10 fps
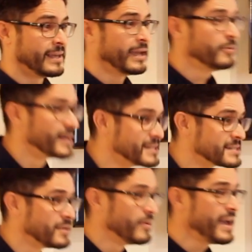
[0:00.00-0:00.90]
He
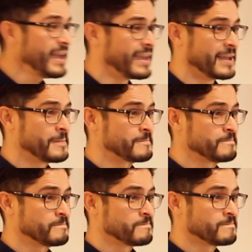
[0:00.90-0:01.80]
runs away.
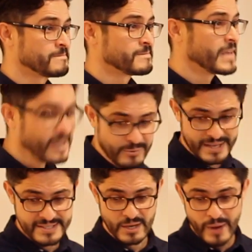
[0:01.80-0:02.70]
He
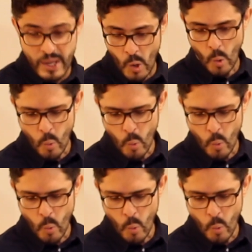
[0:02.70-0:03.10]
runs away.